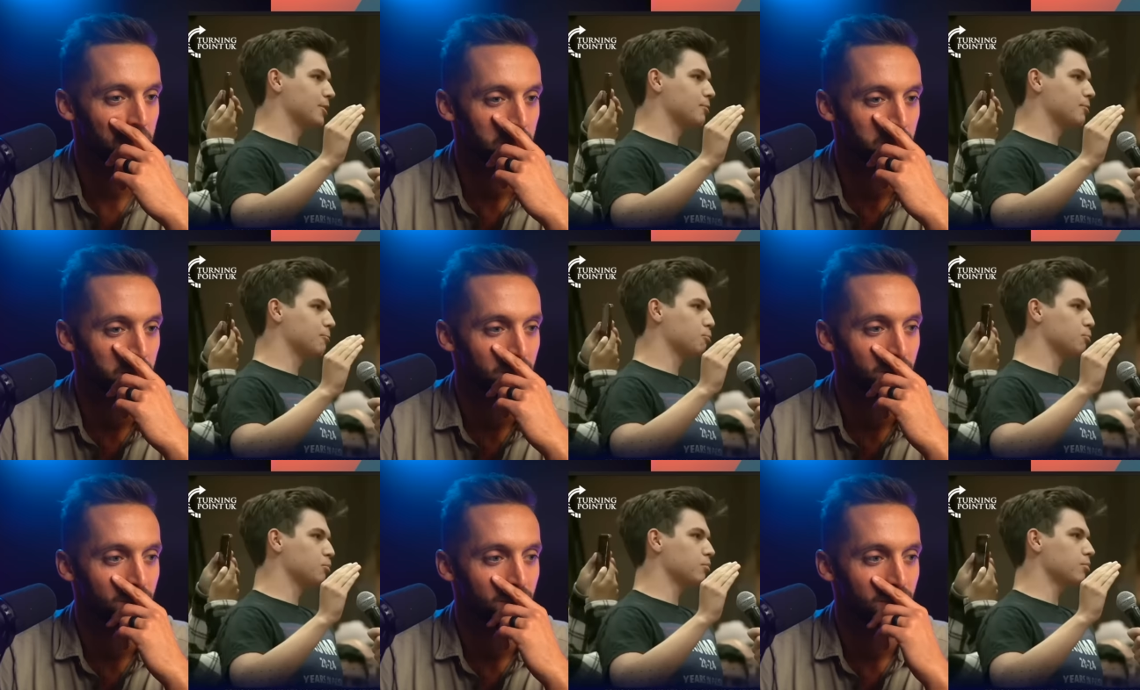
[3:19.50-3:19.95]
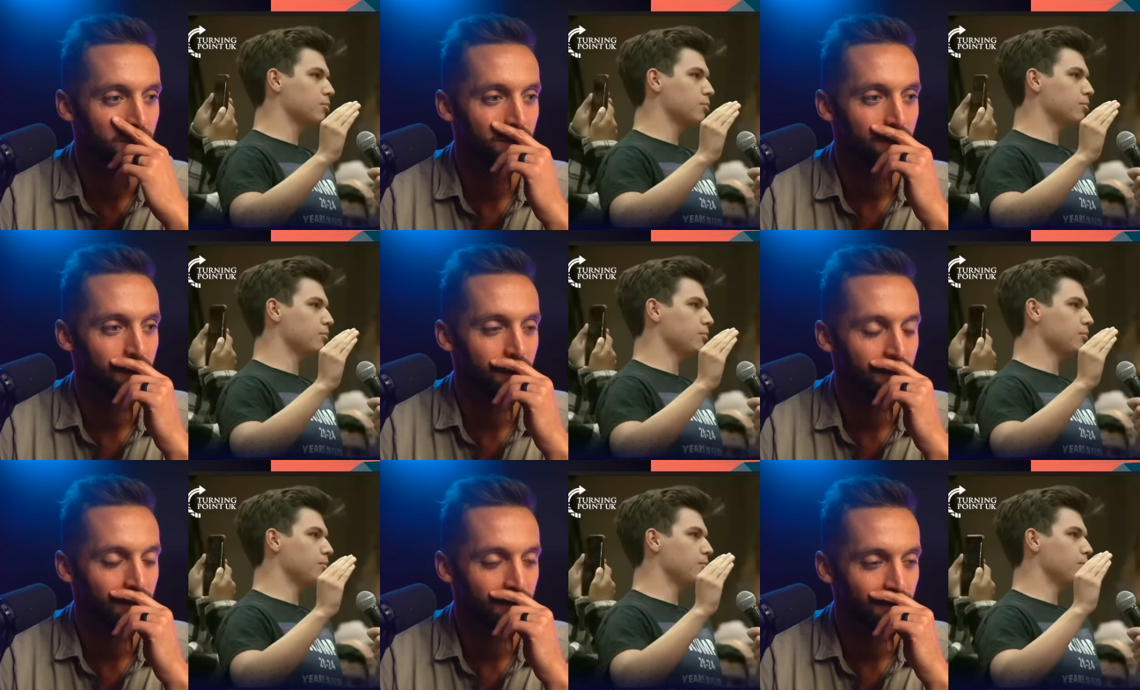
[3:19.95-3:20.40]

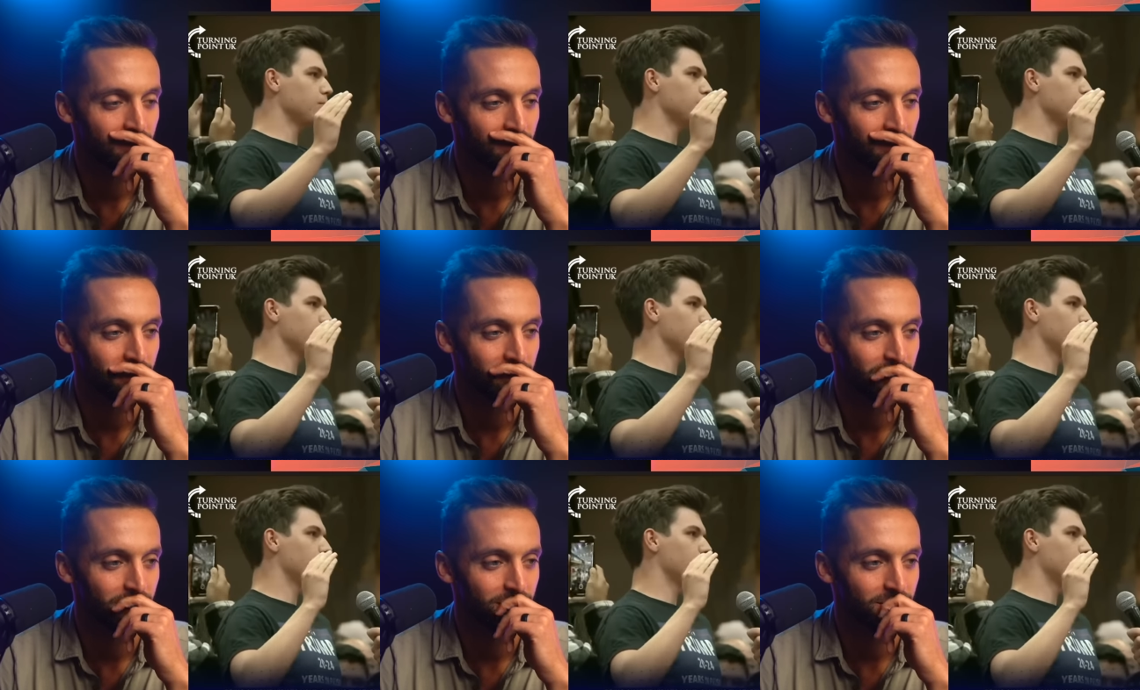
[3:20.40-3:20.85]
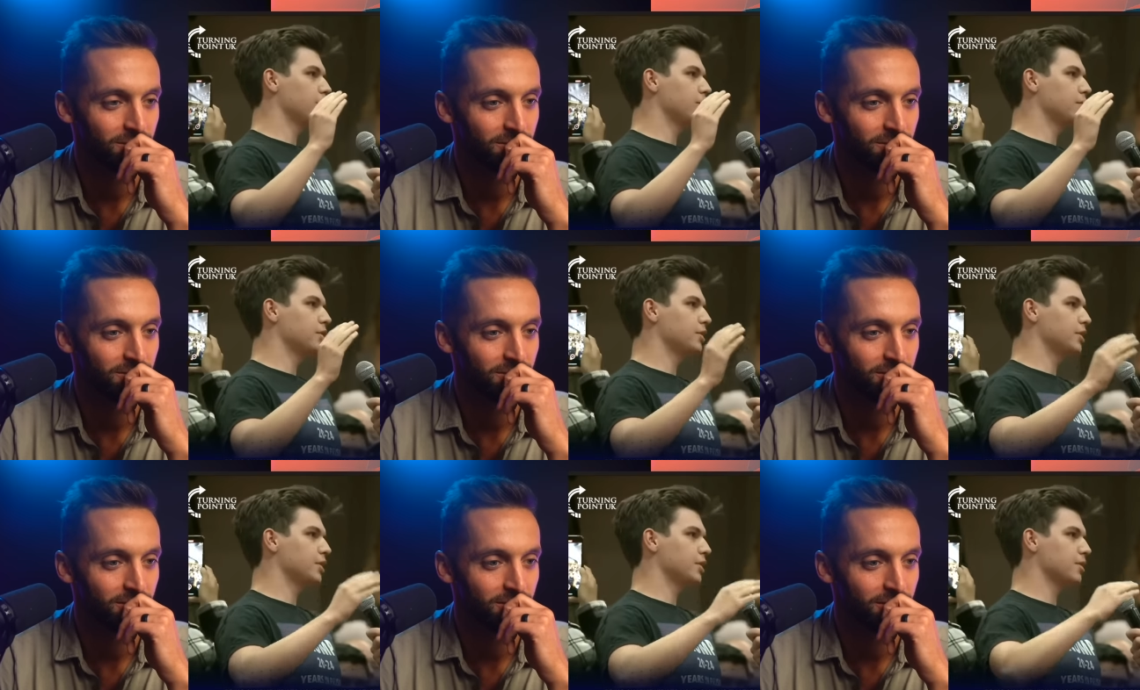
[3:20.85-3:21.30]

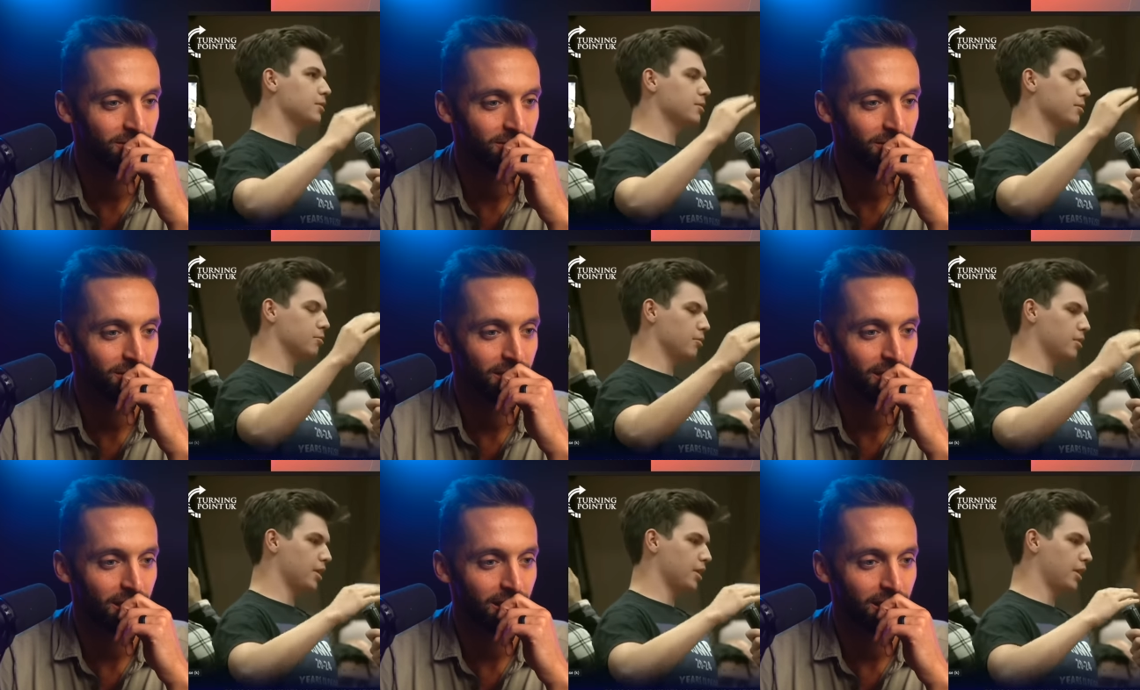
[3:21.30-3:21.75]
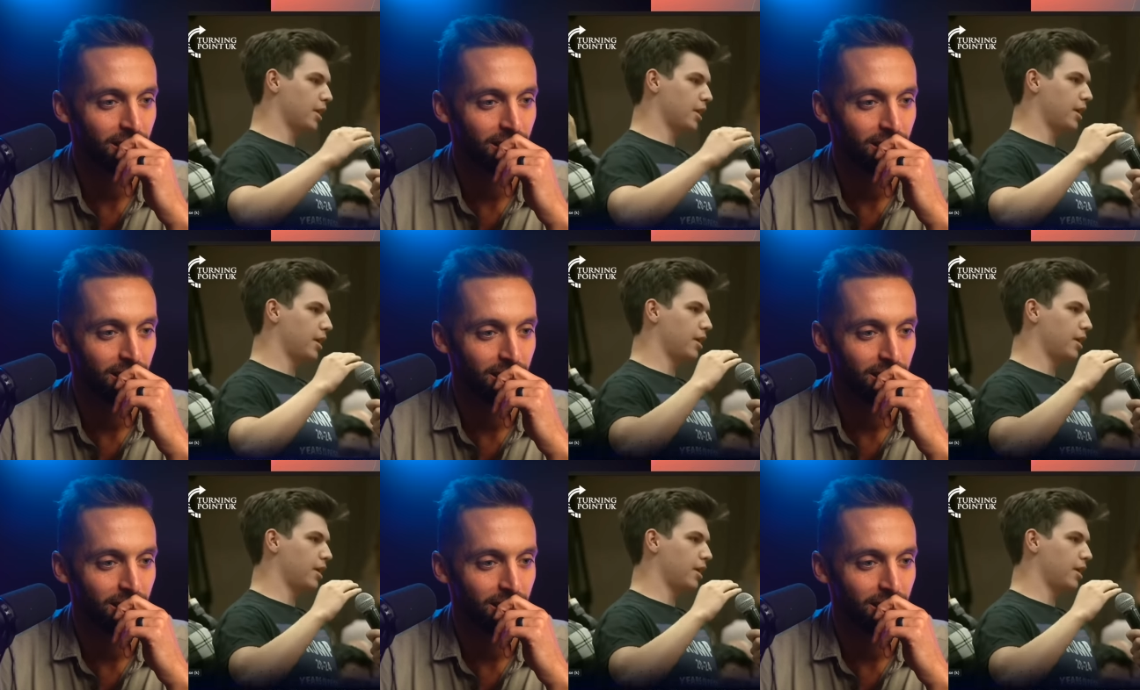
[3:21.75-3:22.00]
(silence)